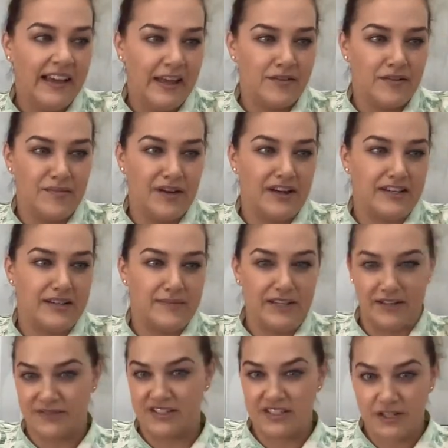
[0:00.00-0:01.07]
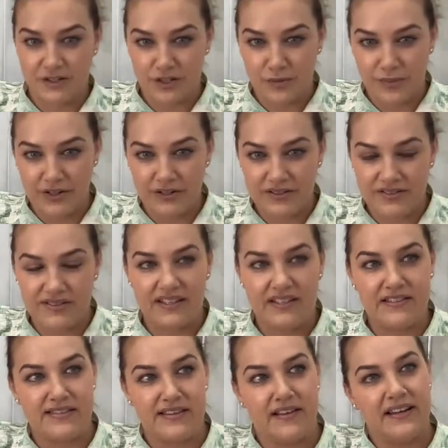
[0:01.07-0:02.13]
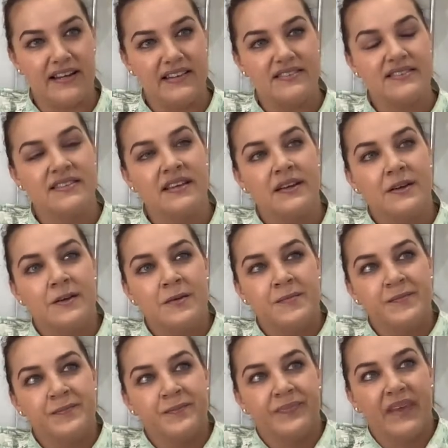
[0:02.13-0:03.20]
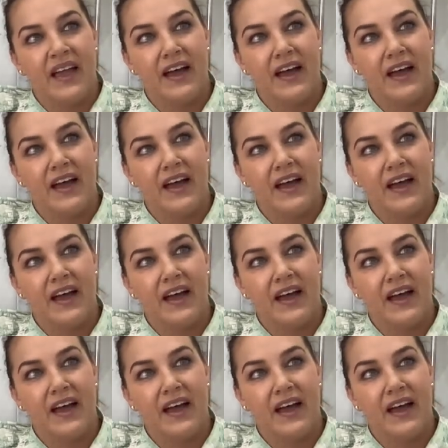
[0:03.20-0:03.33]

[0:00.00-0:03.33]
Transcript: It reminded me of a tissue box in size.